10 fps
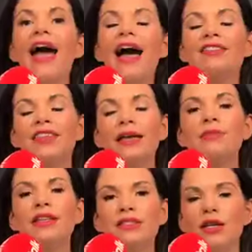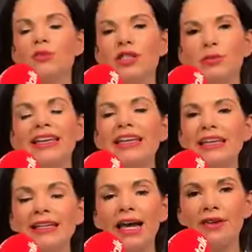And then maintain with something like
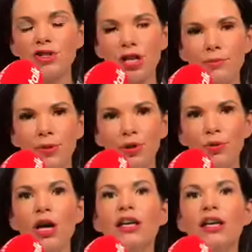Elav shampoo